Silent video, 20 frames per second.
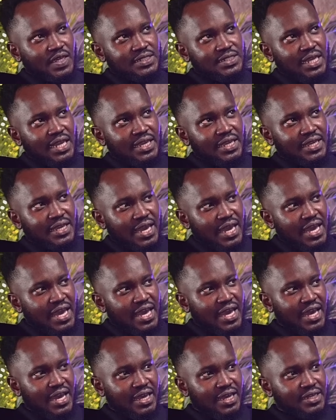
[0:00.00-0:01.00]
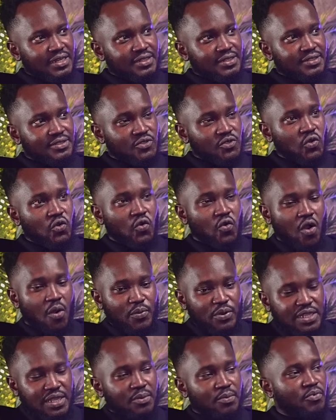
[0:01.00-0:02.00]
I was like, yeah. So I'm
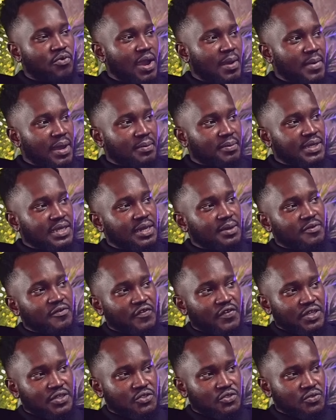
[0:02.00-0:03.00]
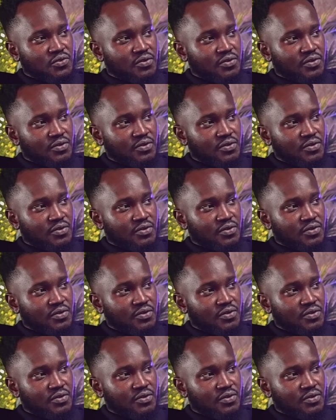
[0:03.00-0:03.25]
gonna boy my me first show.